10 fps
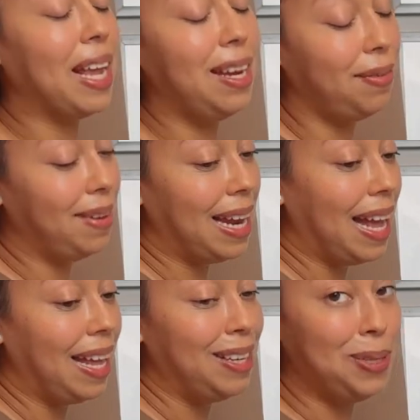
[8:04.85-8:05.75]
And if you're
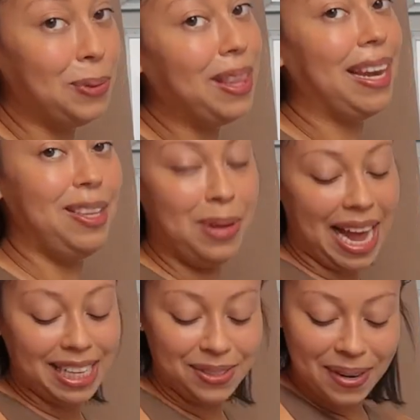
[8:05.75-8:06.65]
not new, then you
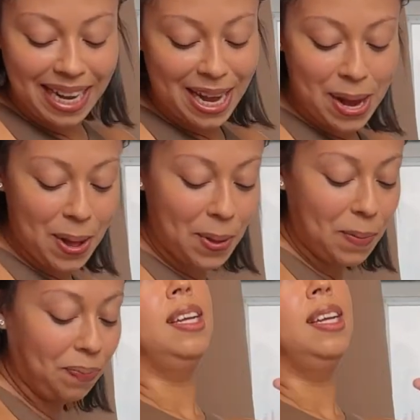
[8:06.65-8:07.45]
guys already know.